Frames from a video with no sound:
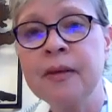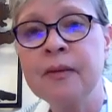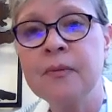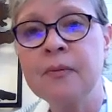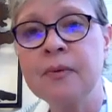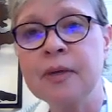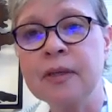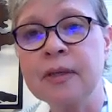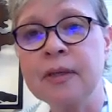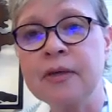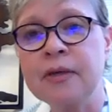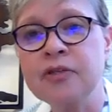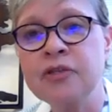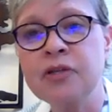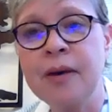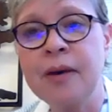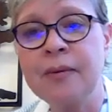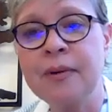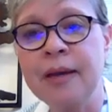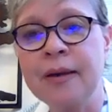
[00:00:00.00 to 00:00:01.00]
really
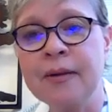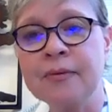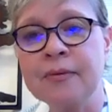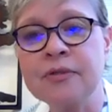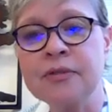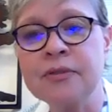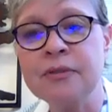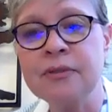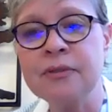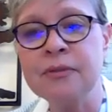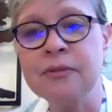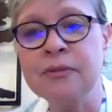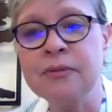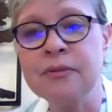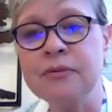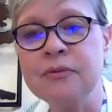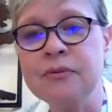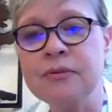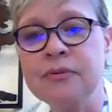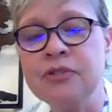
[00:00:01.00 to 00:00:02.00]
shout out to
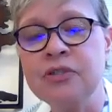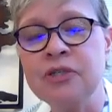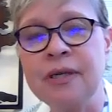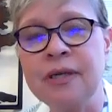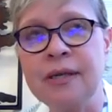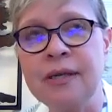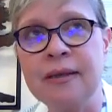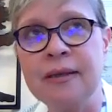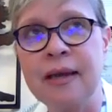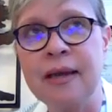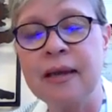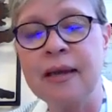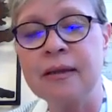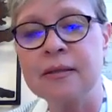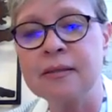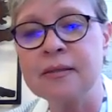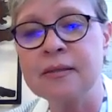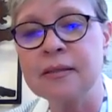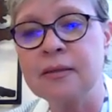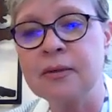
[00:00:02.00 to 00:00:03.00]
you, Jean,
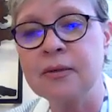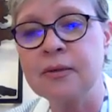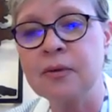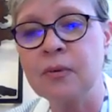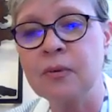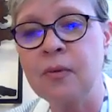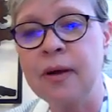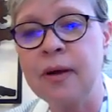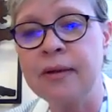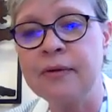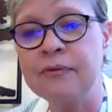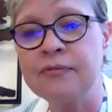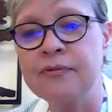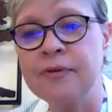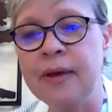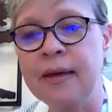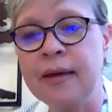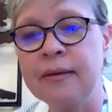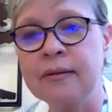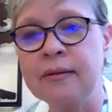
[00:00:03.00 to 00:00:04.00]
and, your wife.
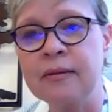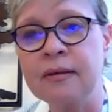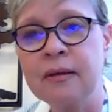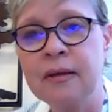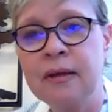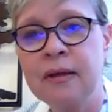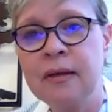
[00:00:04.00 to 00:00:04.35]
And